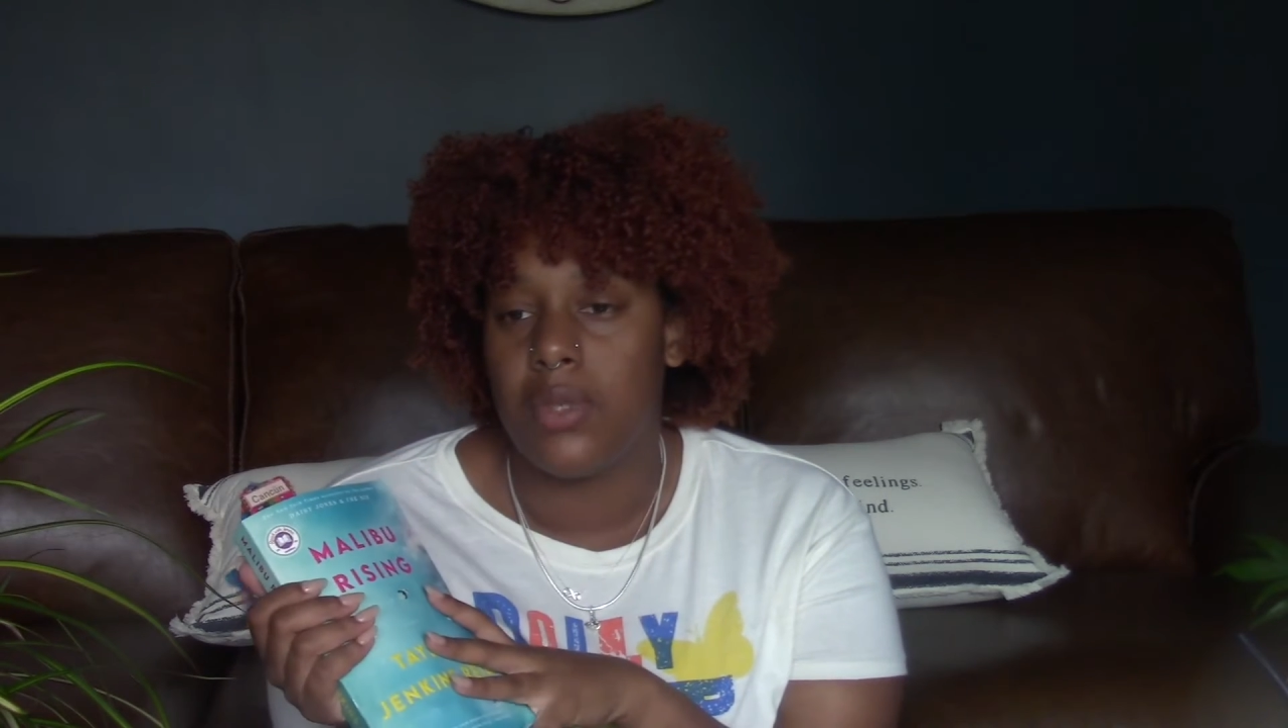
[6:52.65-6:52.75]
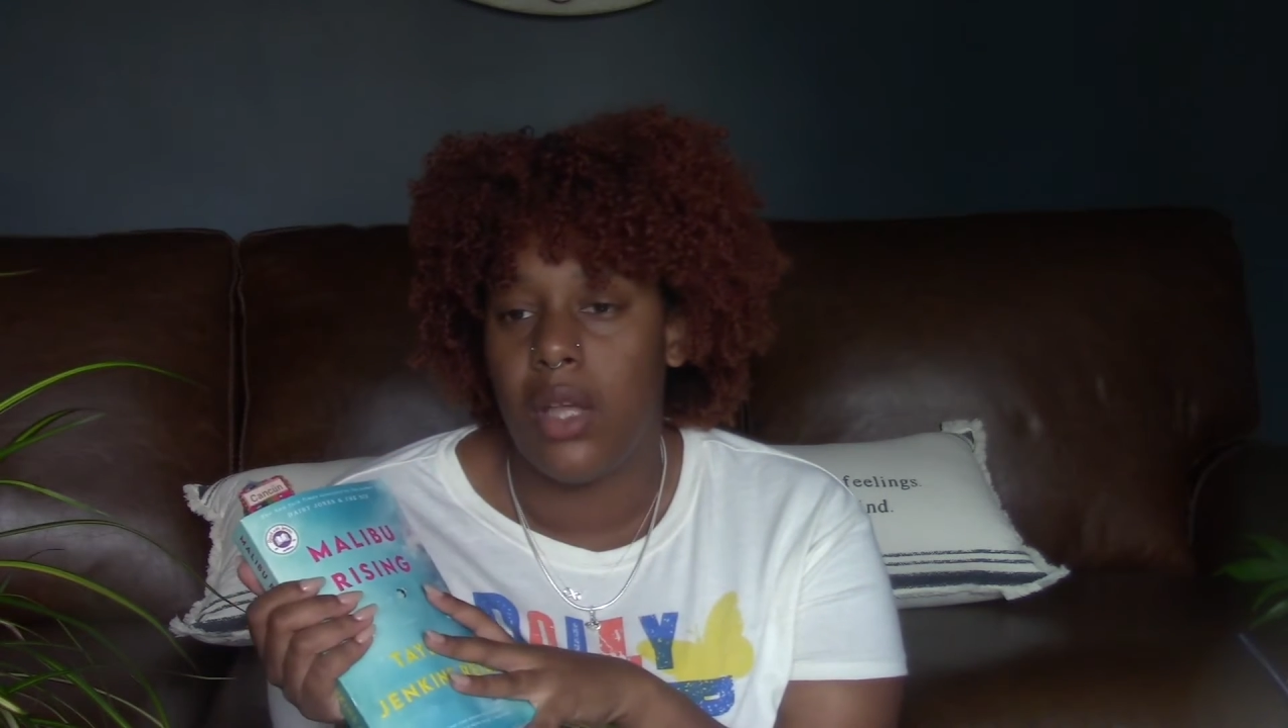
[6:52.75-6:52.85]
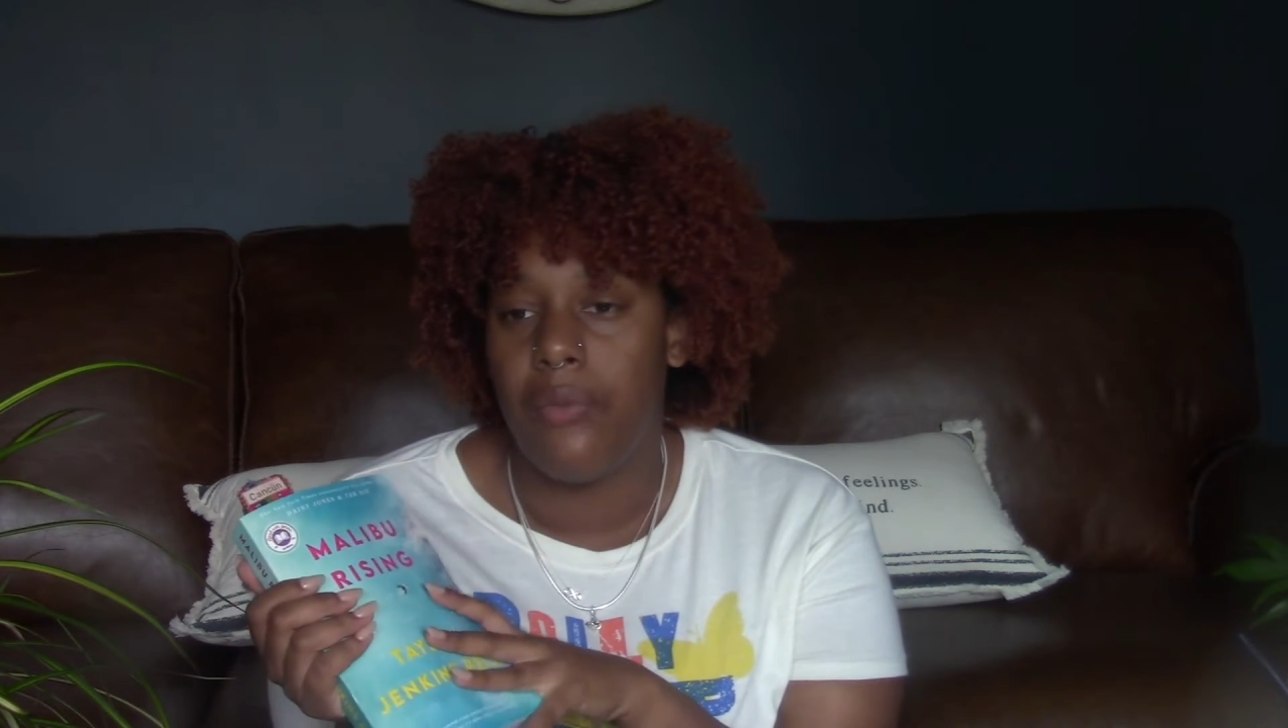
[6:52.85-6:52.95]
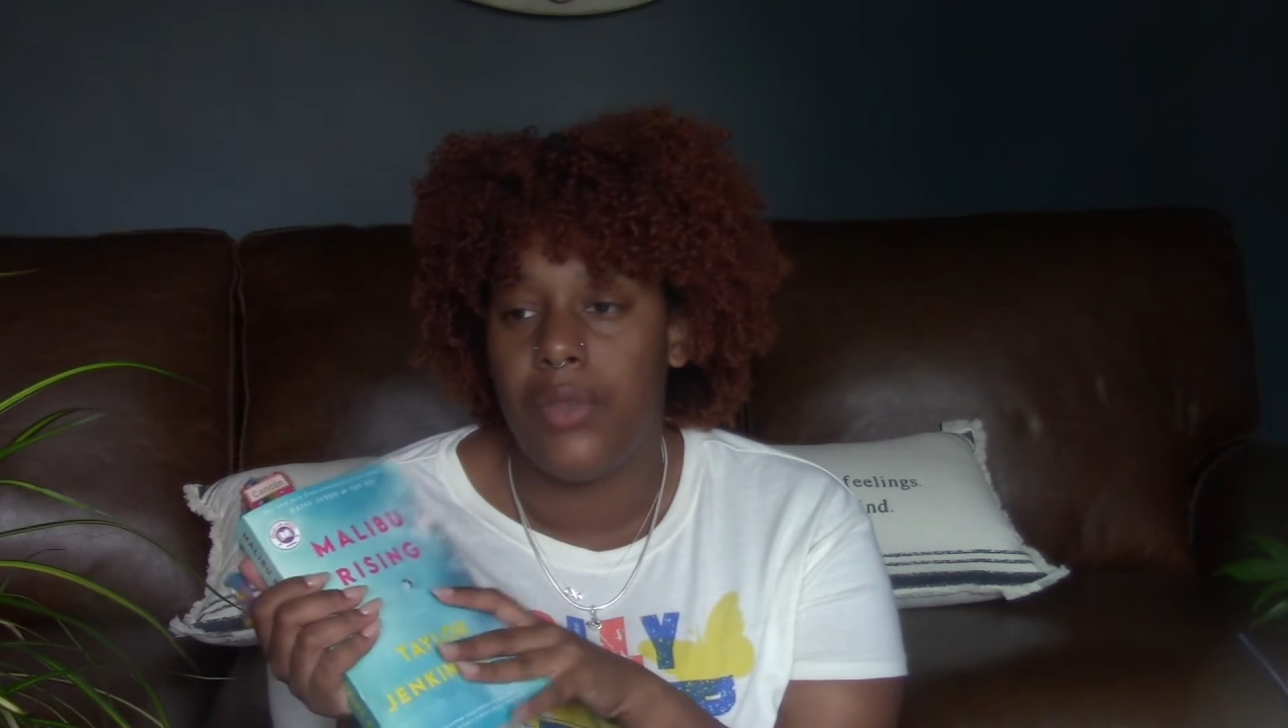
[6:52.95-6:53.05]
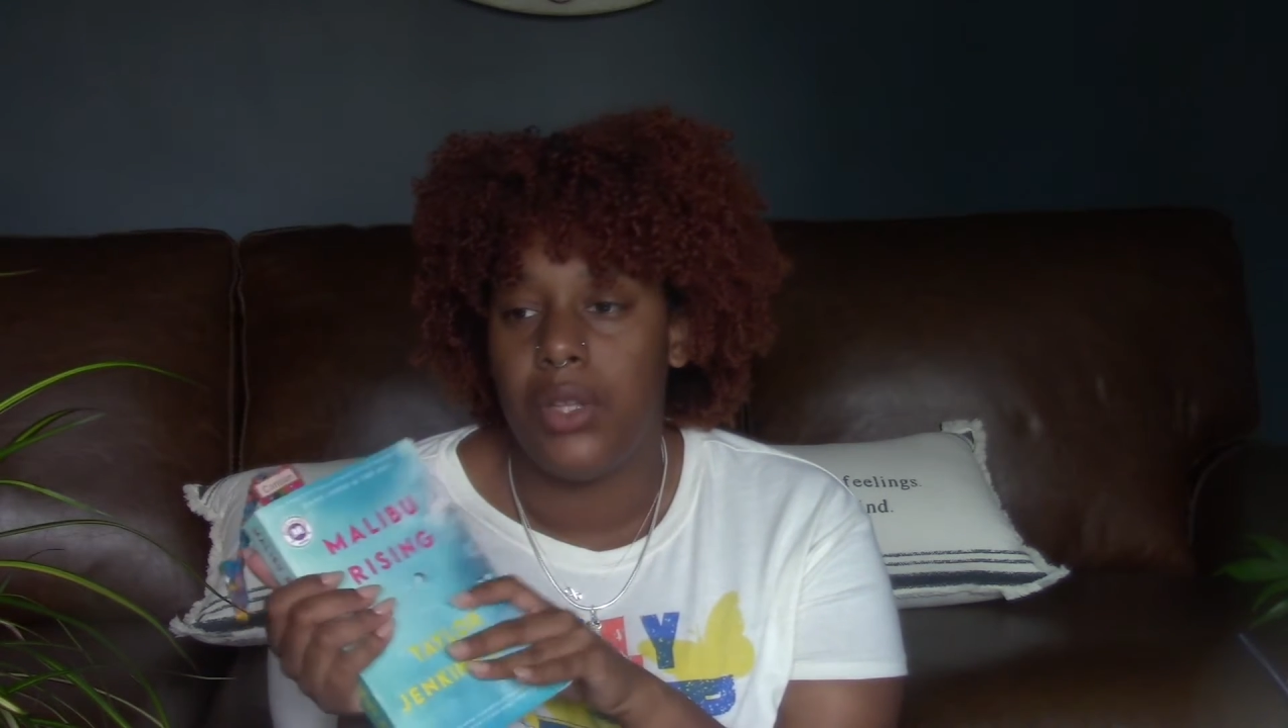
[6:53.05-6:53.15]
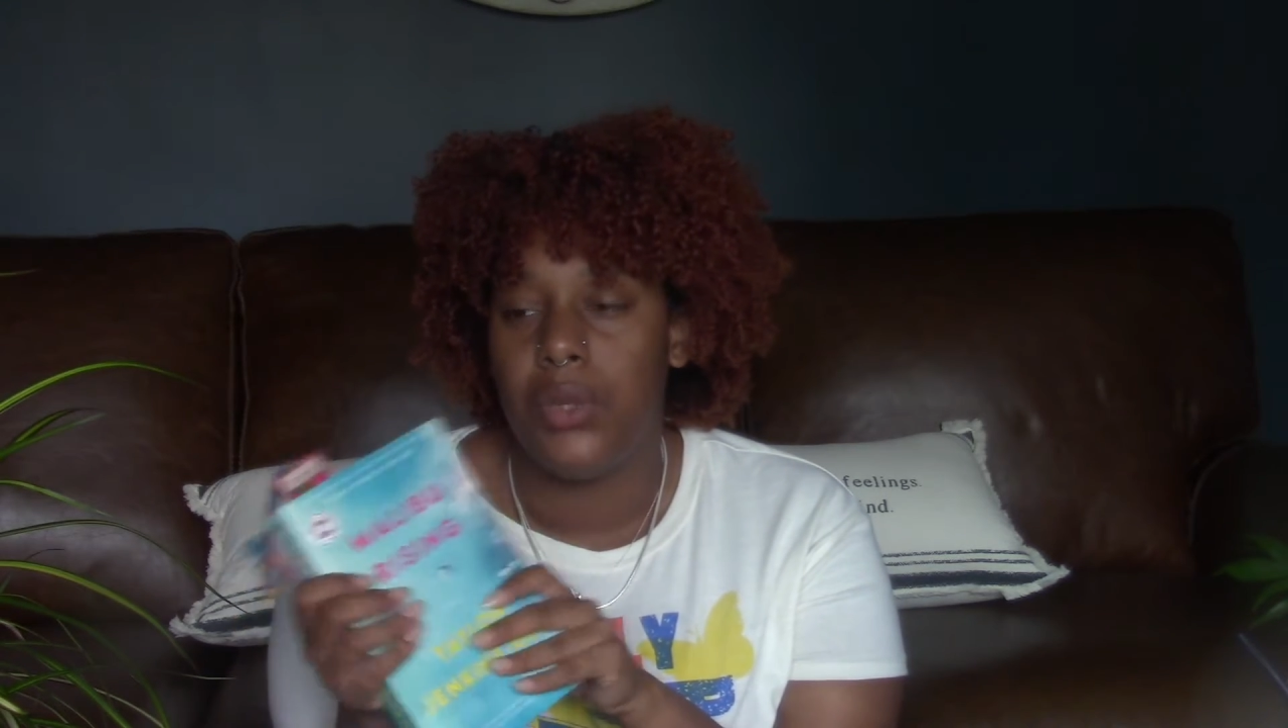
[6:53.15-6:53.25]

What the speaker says: of Evelyn